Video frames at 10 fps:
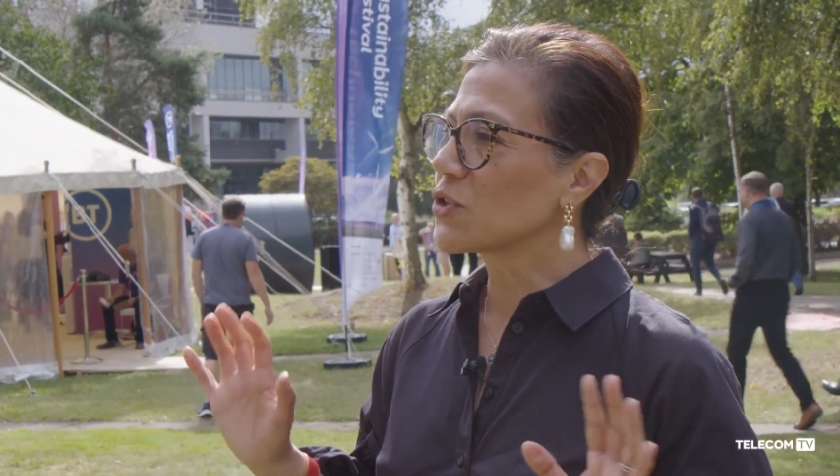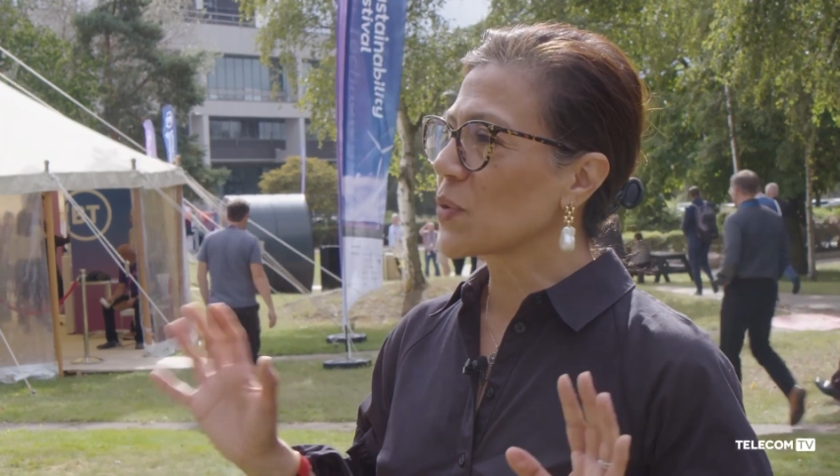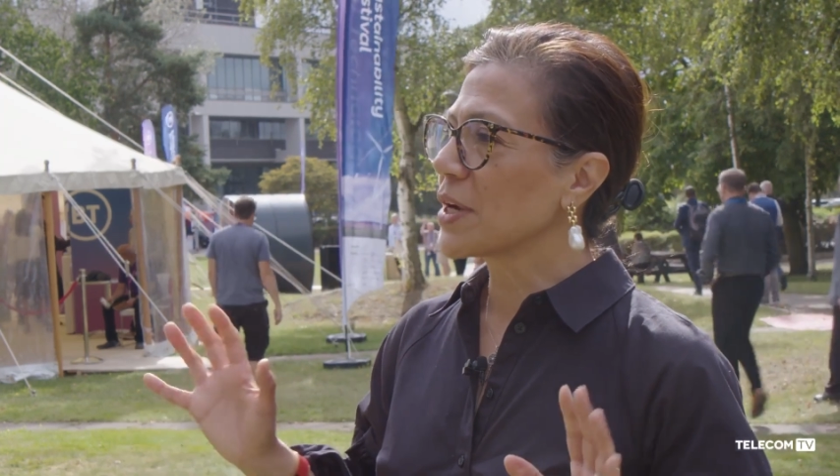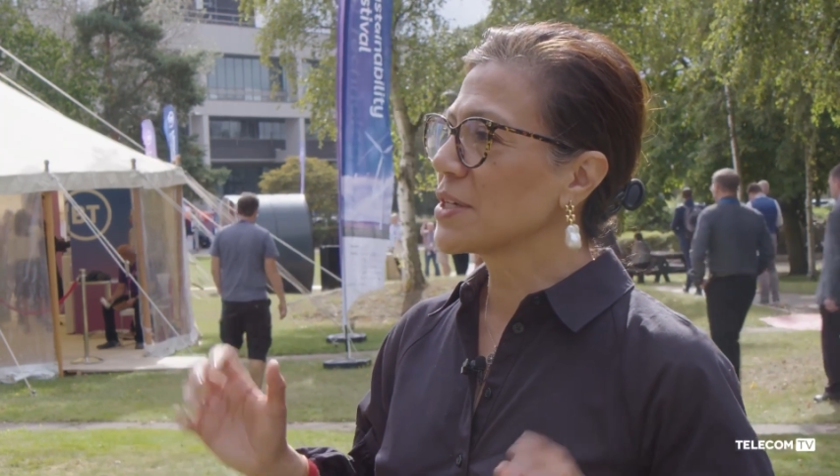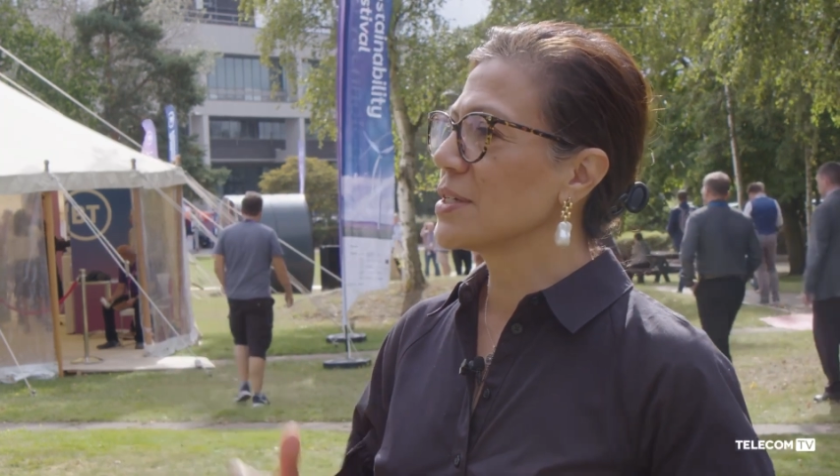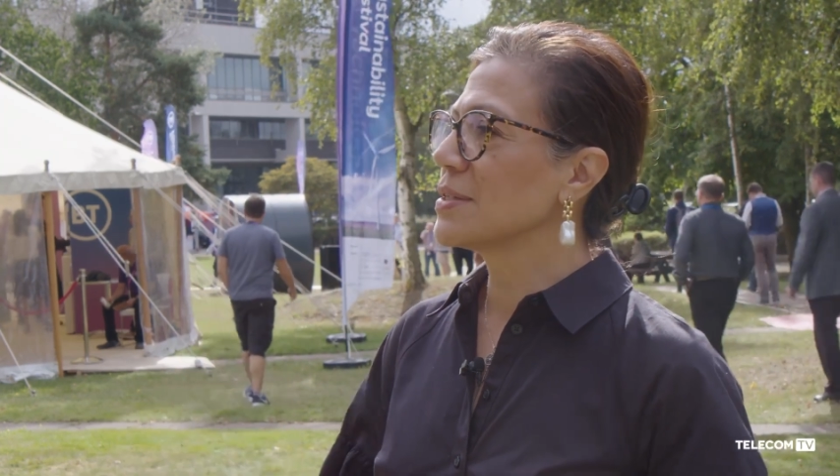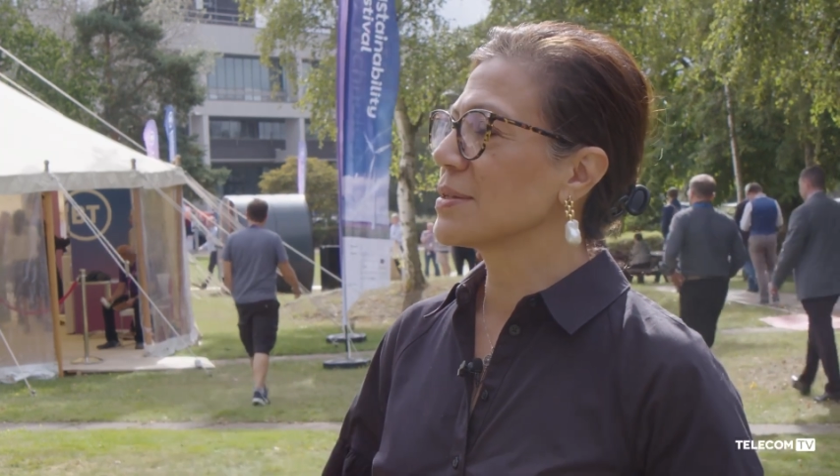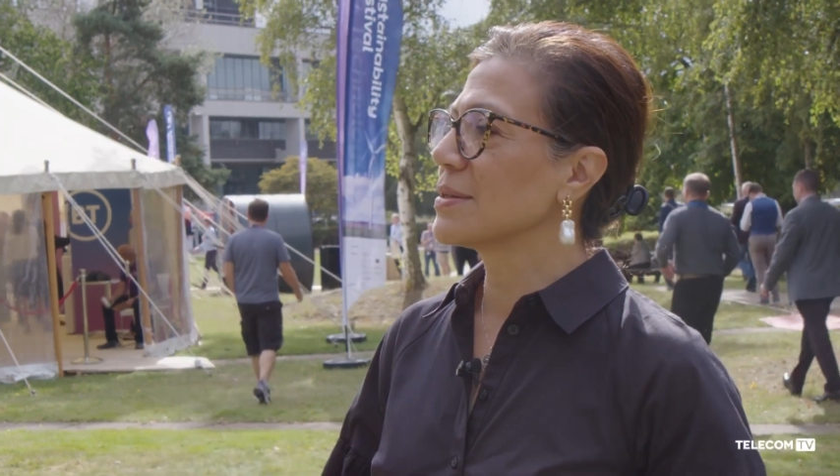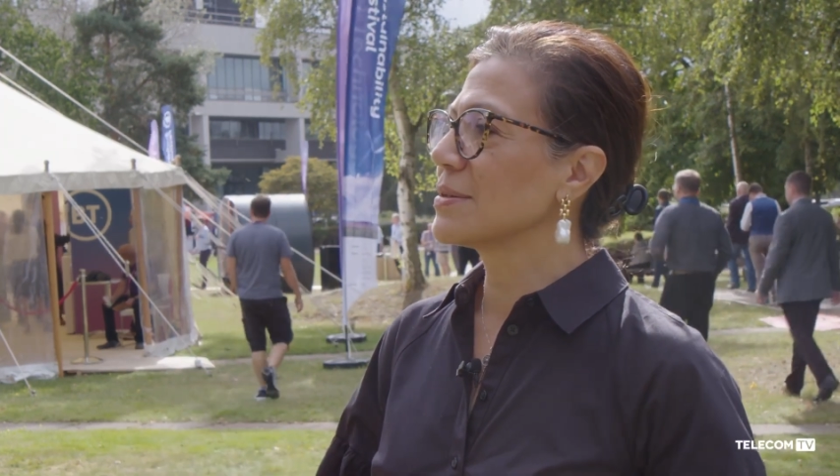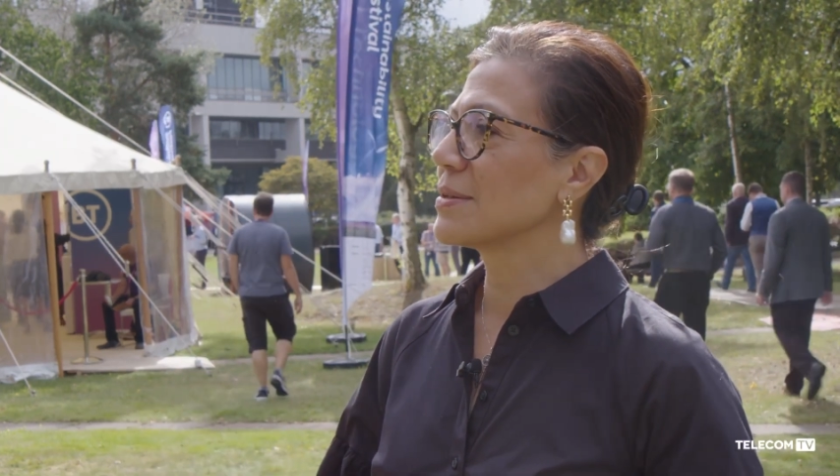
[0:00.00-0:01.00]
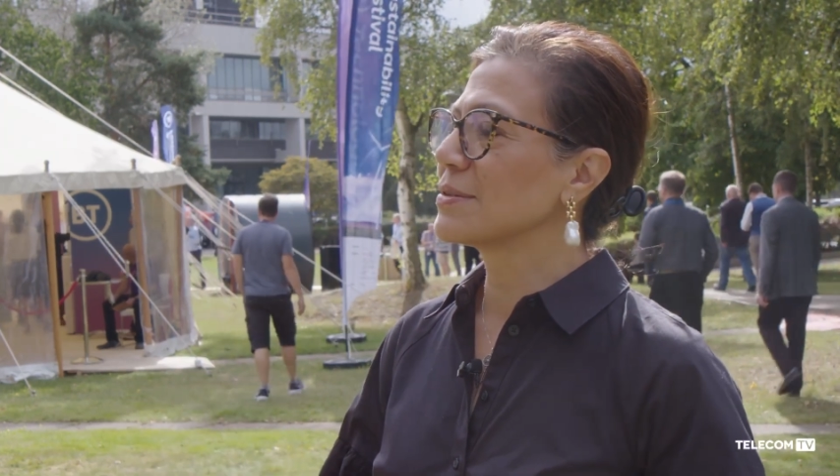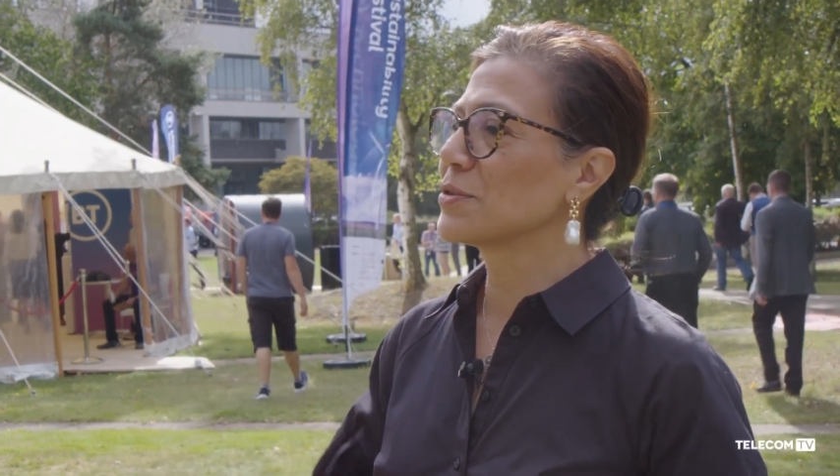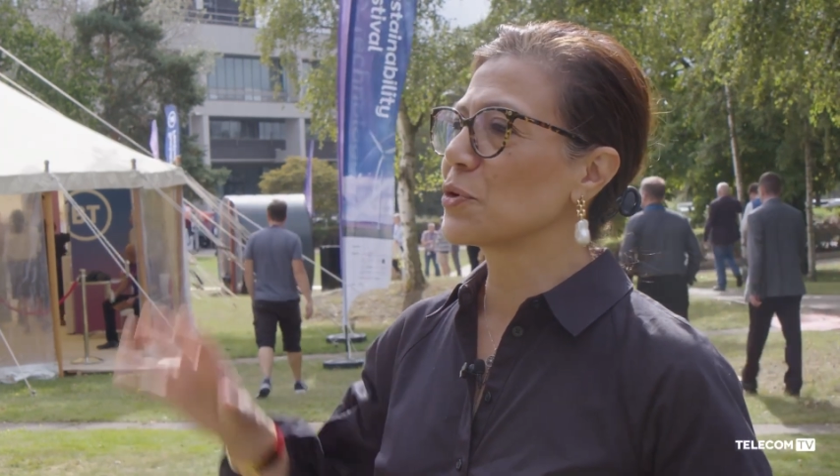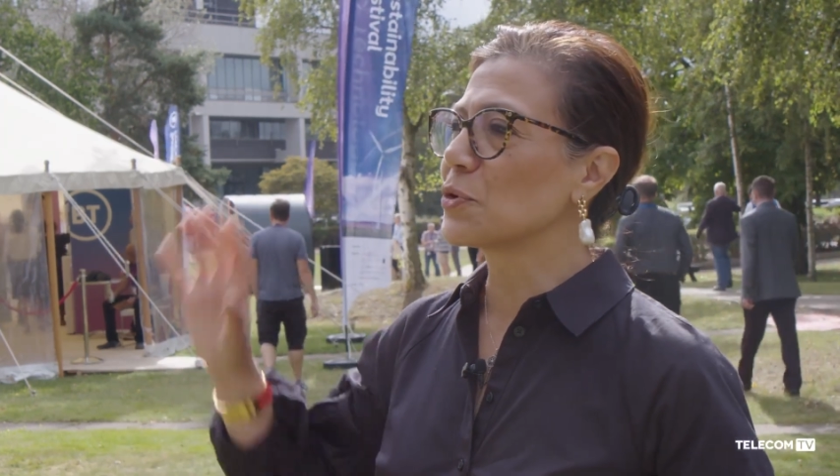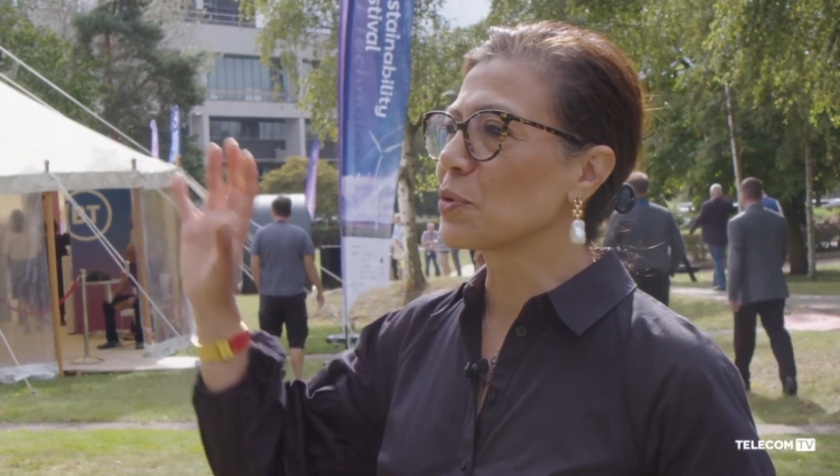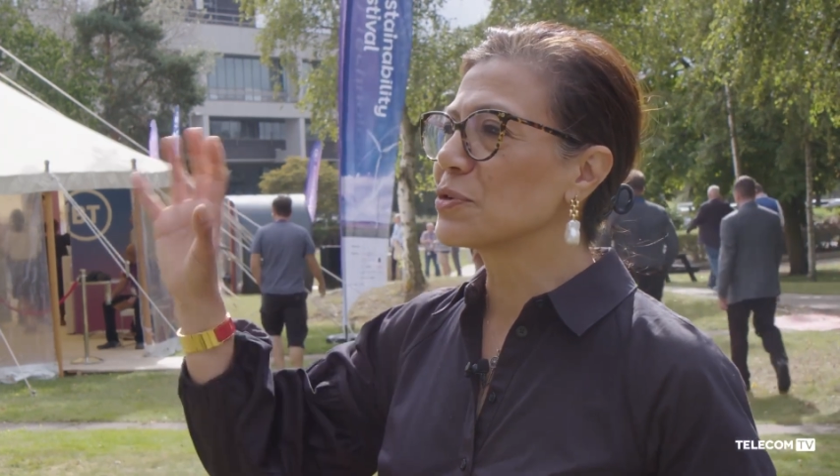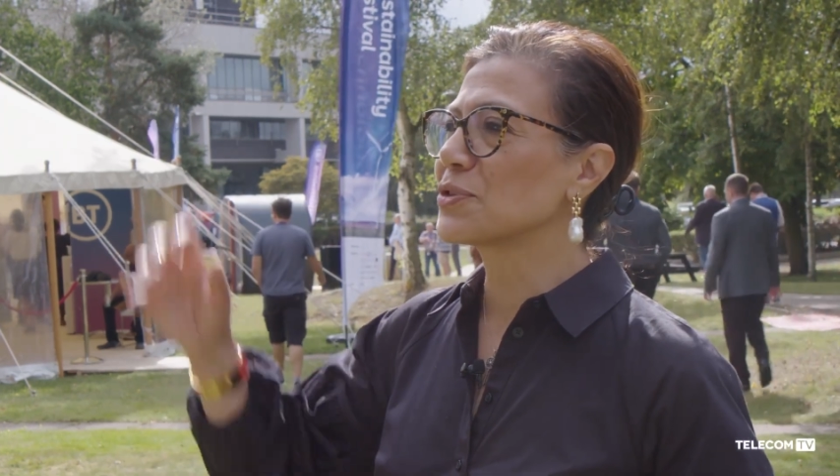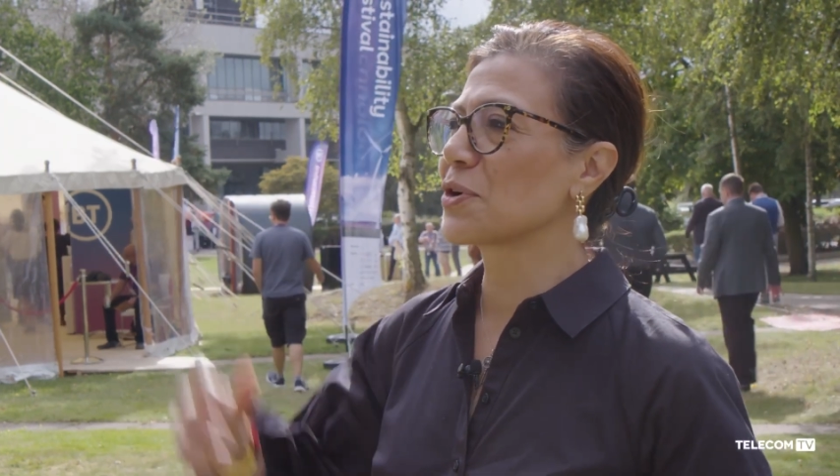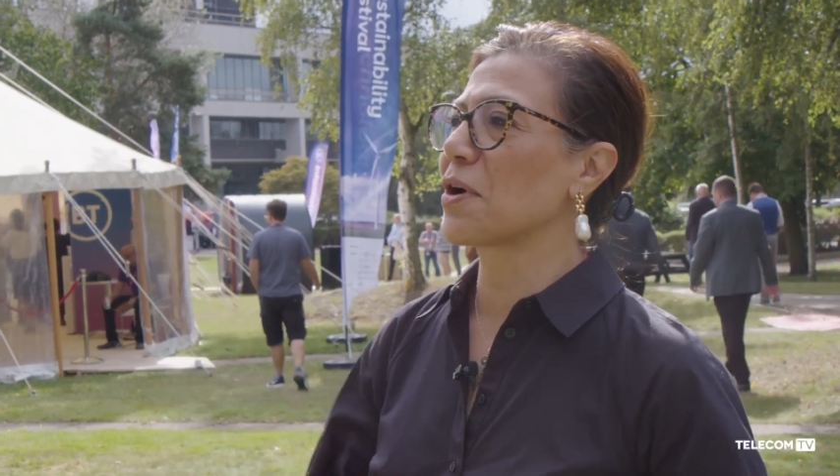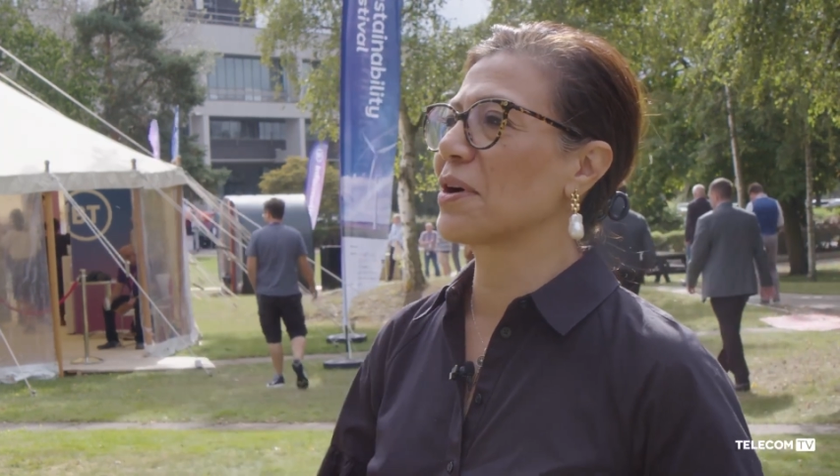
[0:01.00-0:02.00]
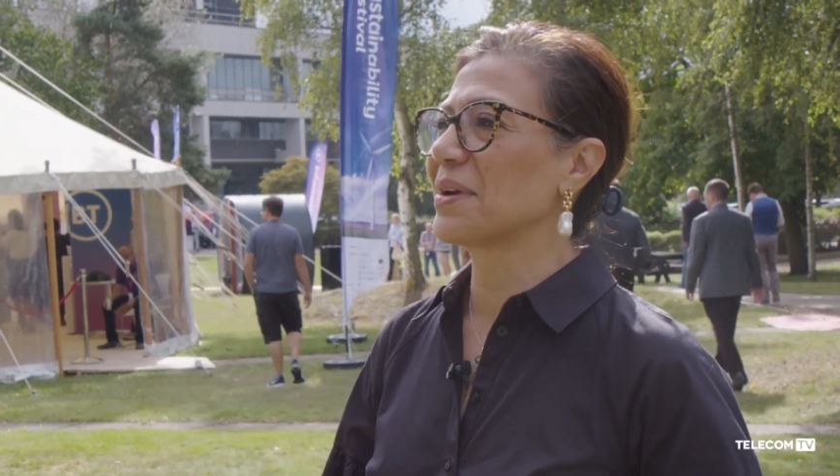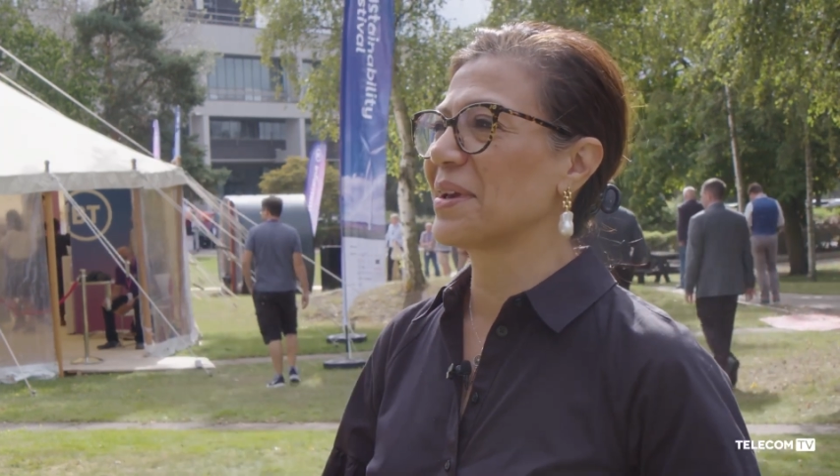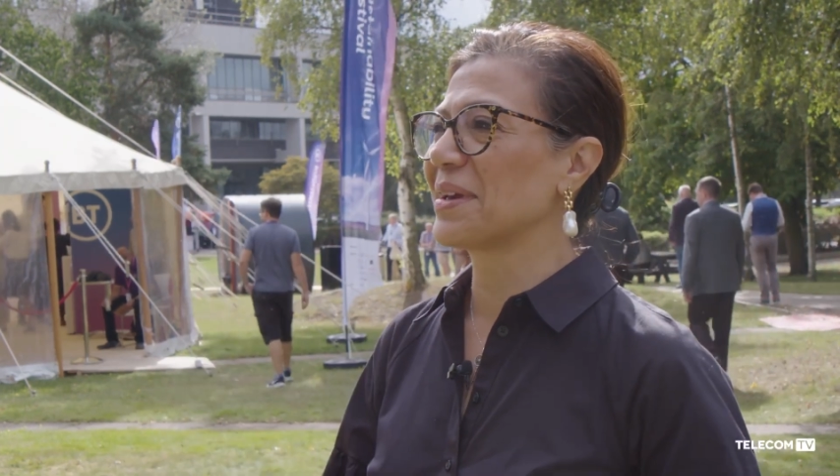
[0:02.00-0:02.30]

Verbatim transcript: strategies is, is your north star,